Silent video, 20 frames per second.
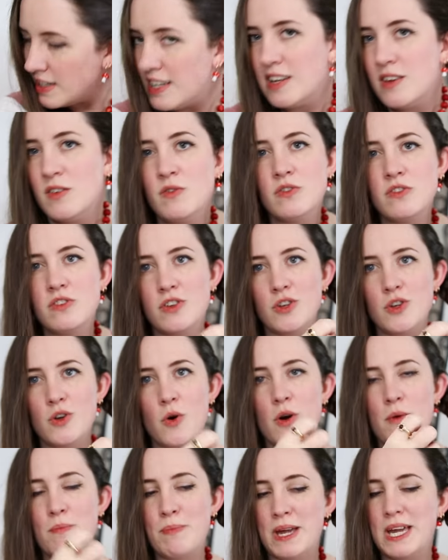gives
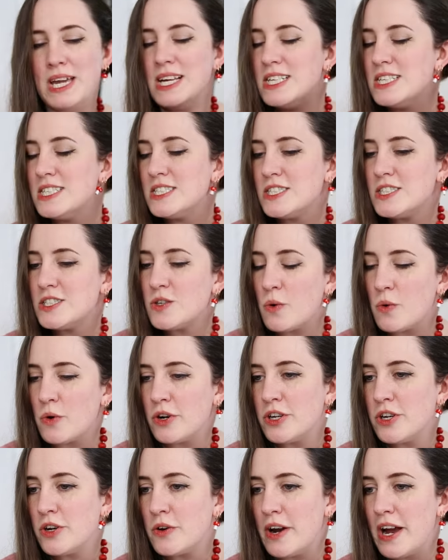your pins
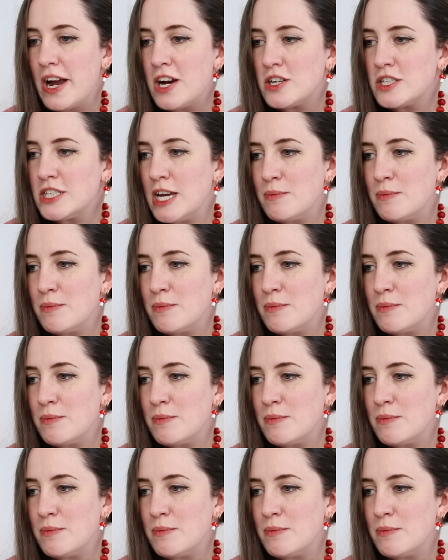or your hair